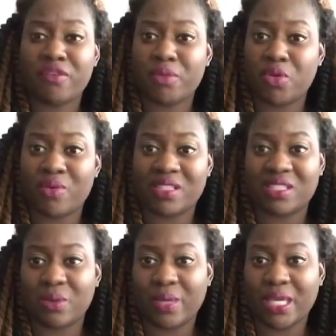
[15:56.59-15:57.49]
from you
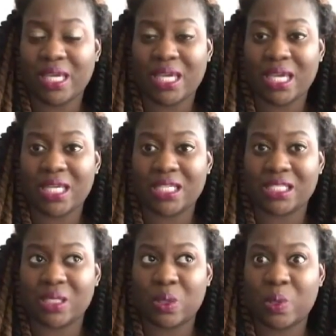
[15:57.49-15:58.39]
once a week, and
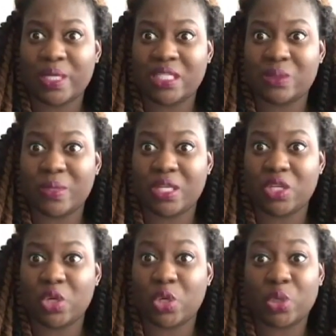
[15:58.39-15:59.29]
it's always
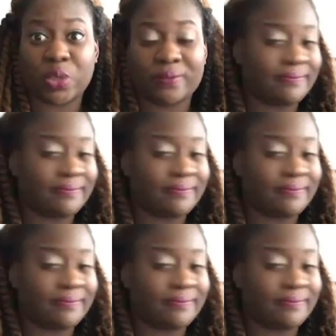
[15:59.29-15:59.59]
when you're,